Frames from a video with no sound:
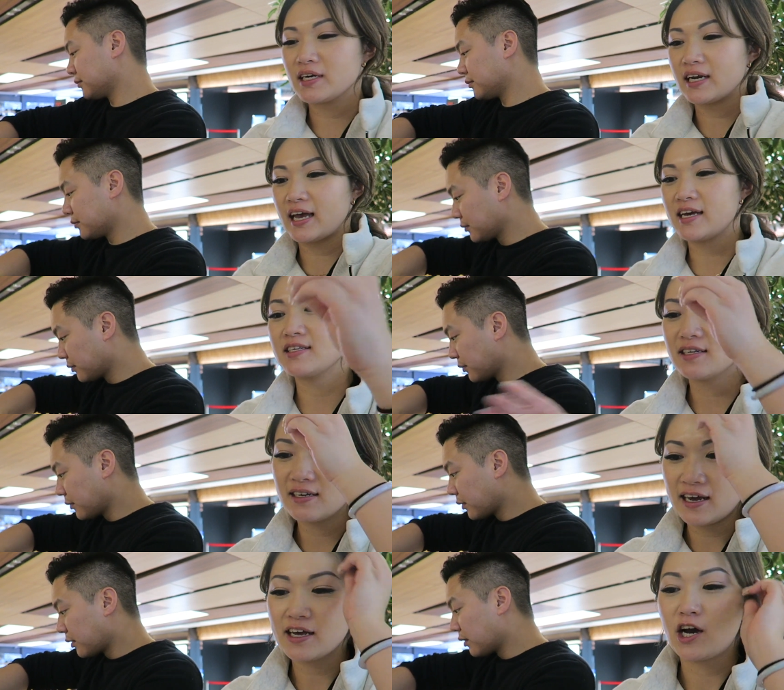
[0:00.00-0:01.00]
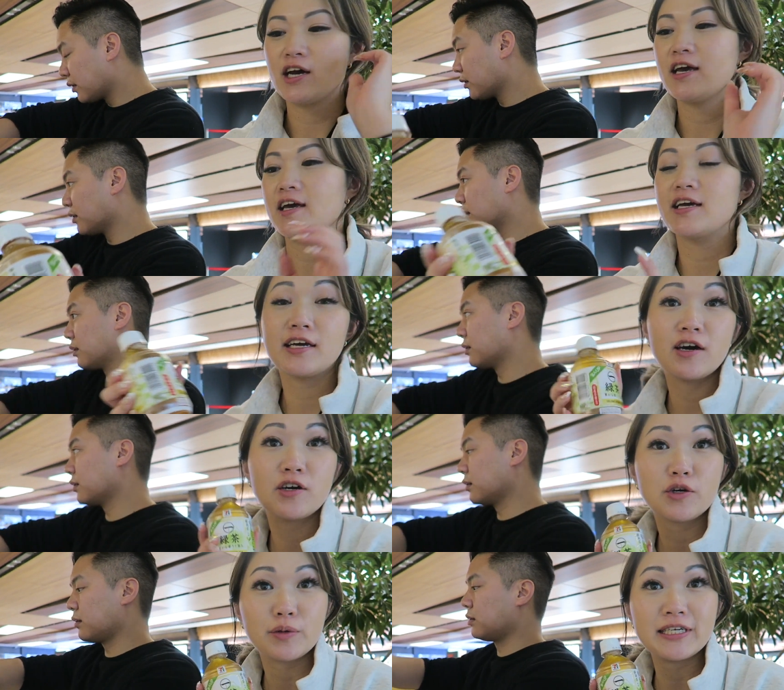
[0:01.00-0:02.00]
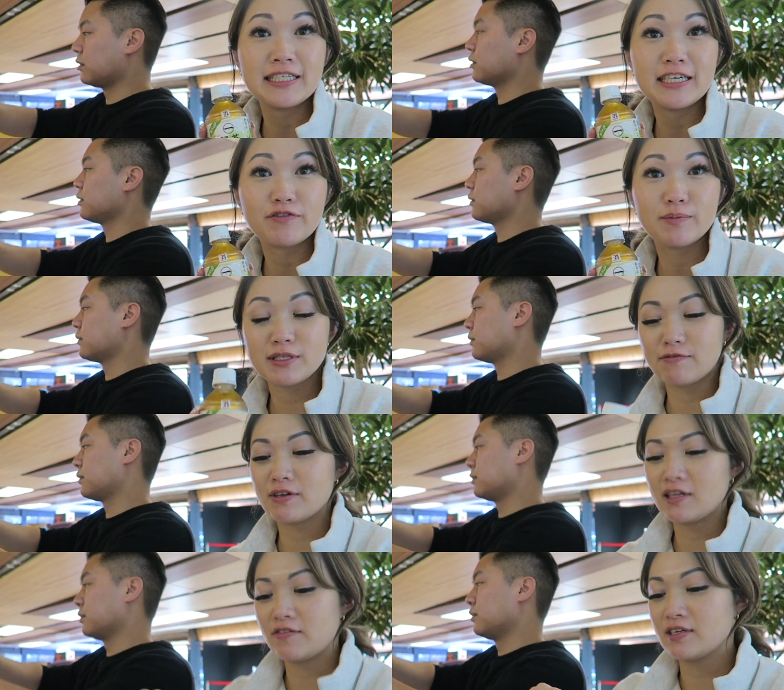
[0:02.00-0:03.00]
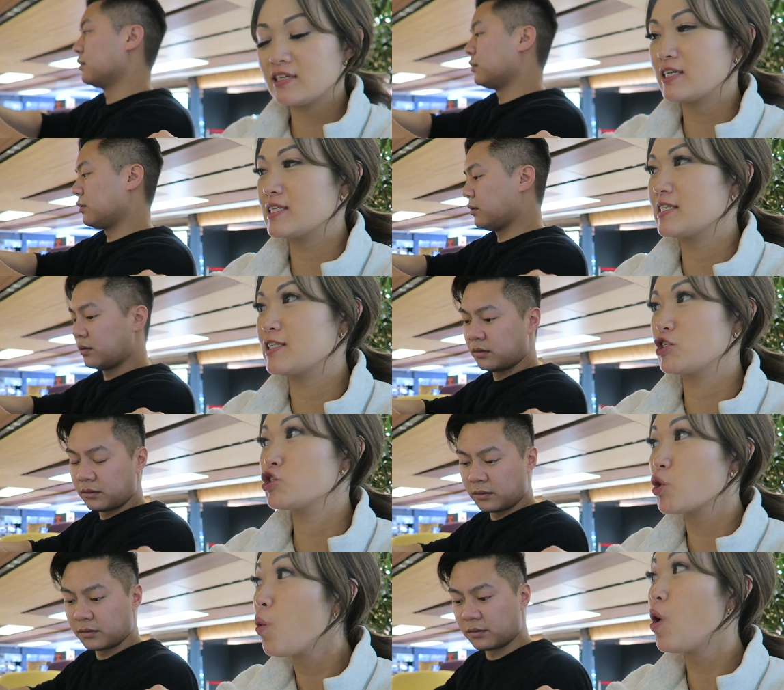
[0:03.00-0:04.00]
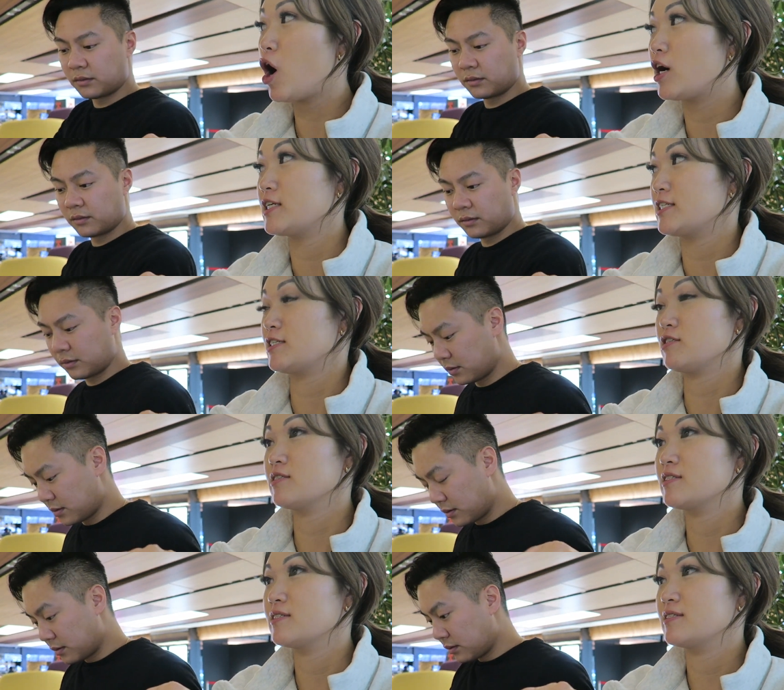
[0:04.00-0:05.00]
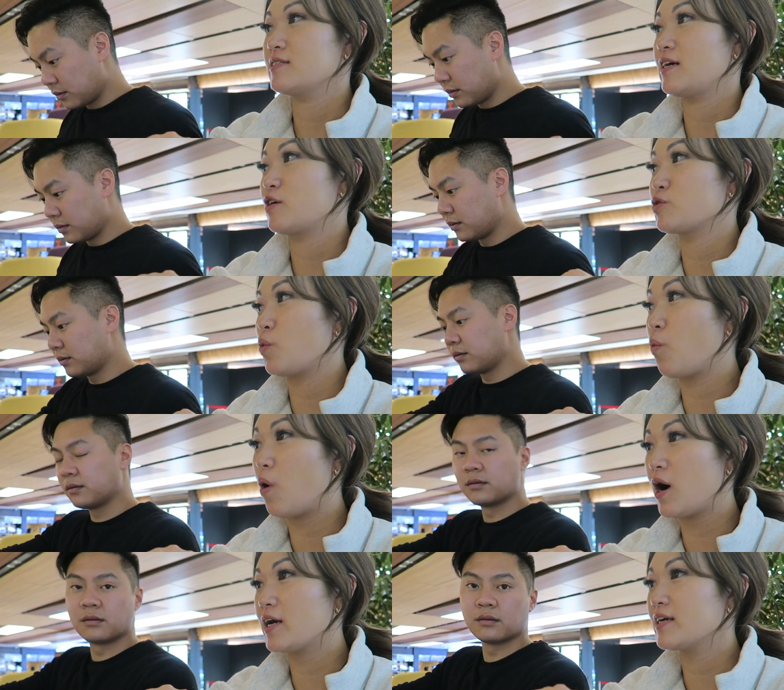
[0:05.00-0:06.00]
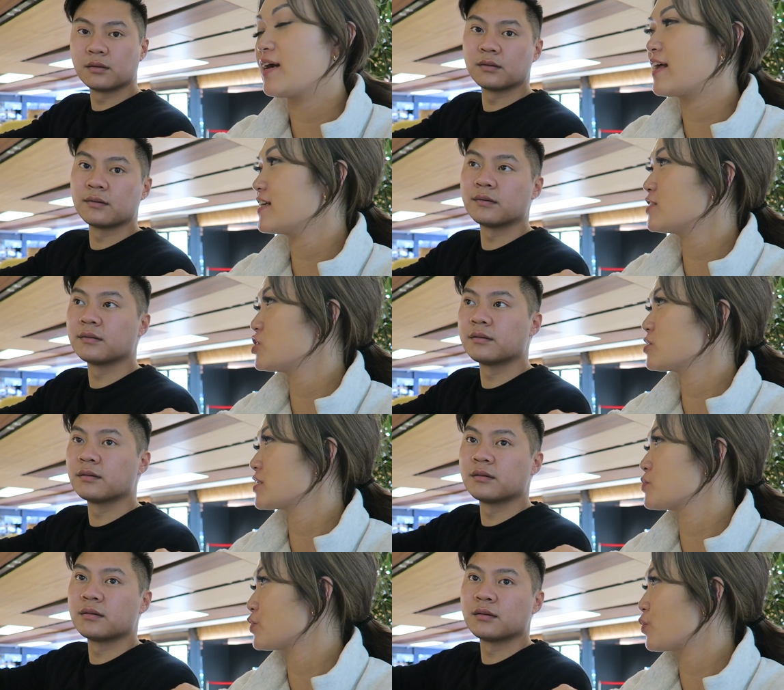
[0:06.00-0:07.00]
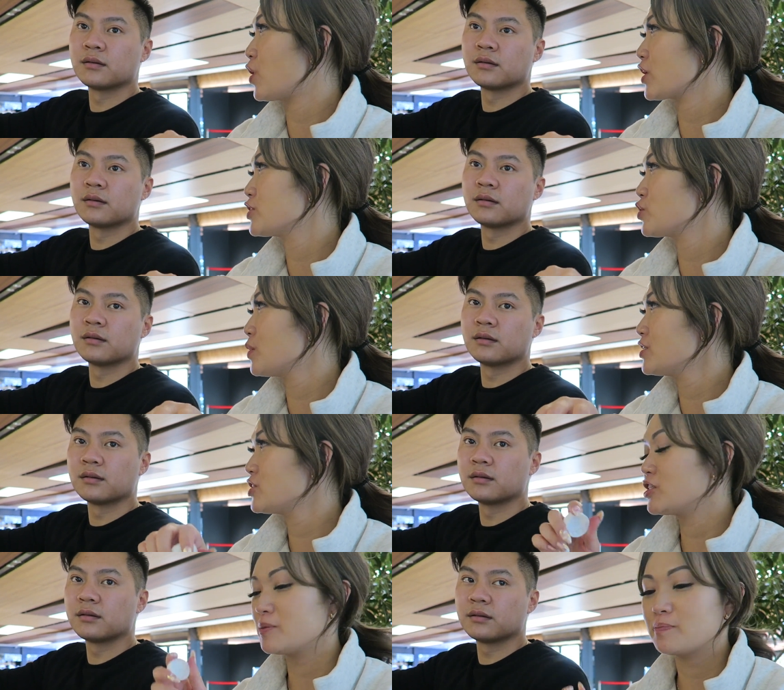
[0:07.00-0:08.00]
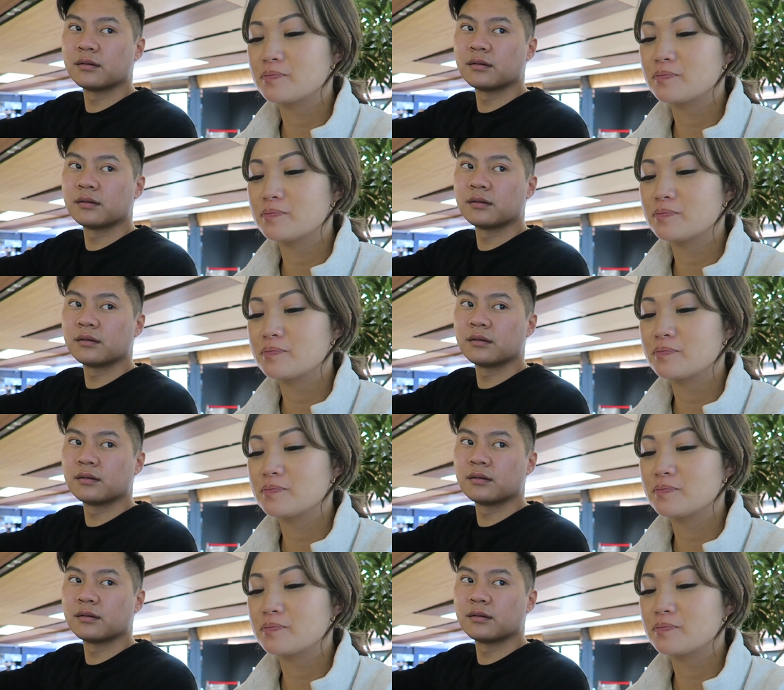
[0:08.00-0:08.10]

Speaker 1: did I get? I got a green tea from seven eleven because it's so hot here. I don't know why. I think it's just because we were walking so much.